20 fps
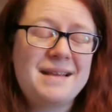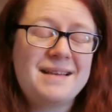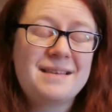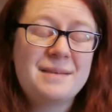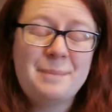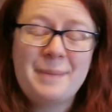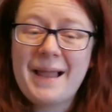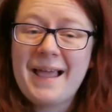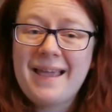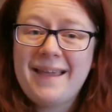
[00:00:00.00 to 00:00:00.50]

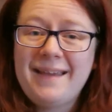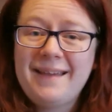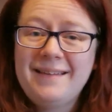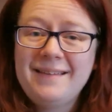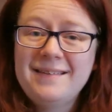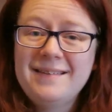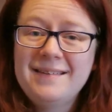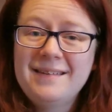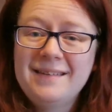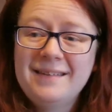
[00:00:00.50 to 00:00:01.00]

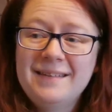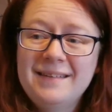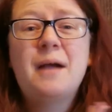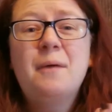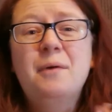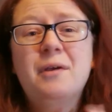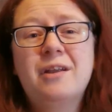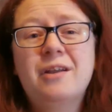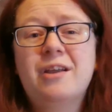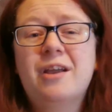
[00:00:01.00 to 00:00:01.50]
explained.
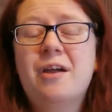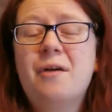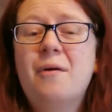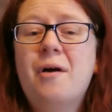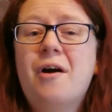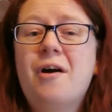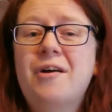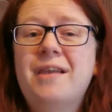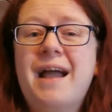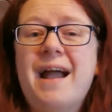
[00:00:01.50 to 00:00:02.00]
Now we're going to go
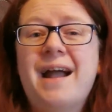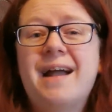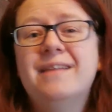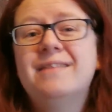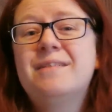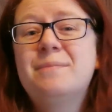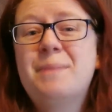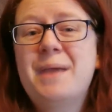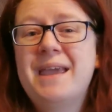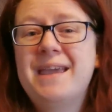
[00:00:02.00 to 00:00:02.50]
on
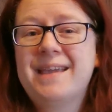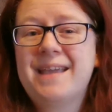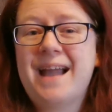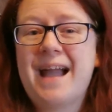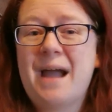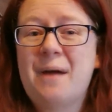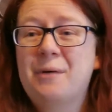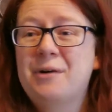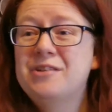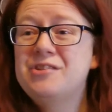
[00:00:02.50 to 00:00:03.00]
and pick
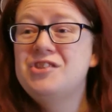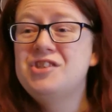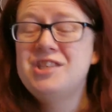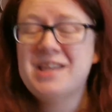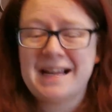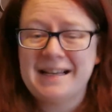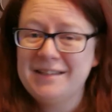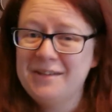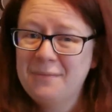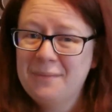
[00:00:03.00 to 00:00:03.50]
our
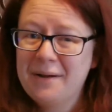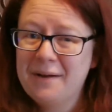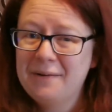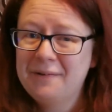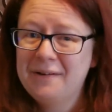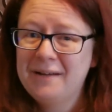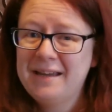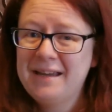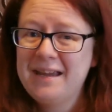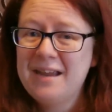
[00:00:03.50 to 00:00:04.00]

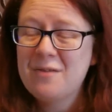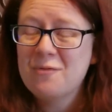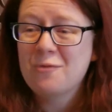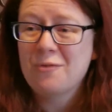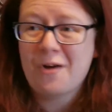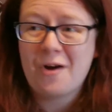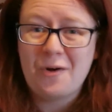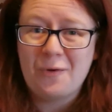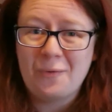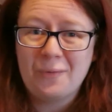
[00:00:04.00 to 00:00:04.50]
January
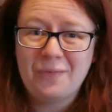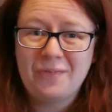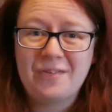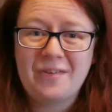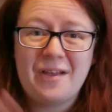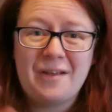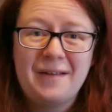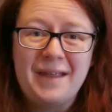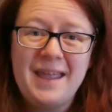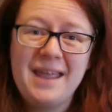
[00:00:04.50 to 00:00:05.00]
rolls.
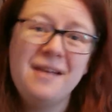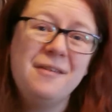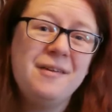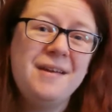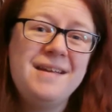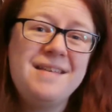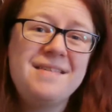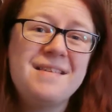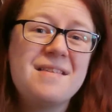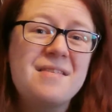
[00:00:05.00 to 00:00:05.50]
So here
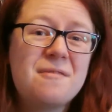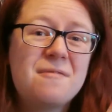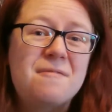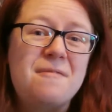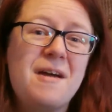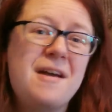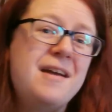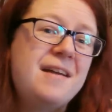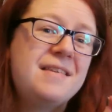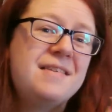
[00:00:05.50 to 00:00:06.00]
is the
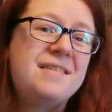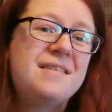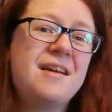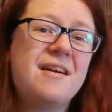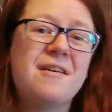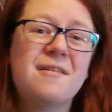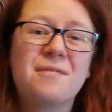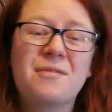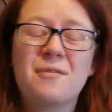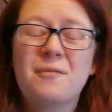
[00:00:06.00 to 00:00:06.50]
first
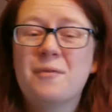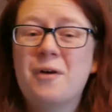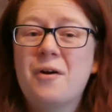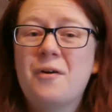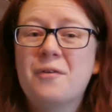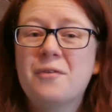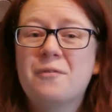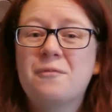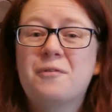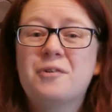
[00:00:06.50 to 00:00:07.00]
of the
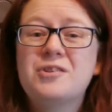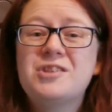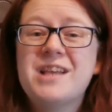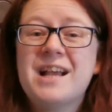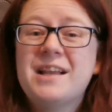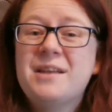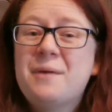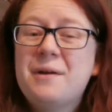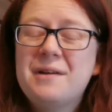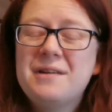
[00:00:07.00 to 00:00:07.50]
rolls for
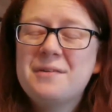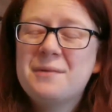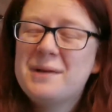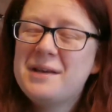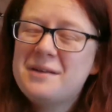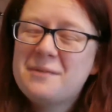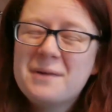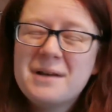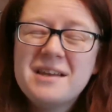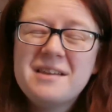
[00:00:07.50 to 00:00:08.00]
January
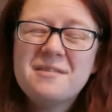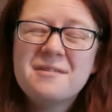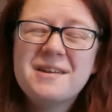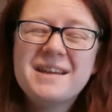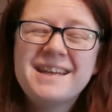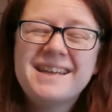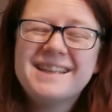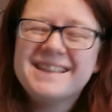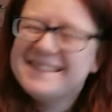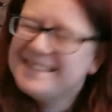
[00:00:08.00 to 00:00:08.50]

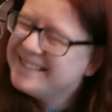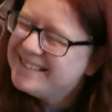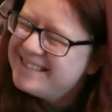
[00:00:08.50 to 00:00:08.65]
2023.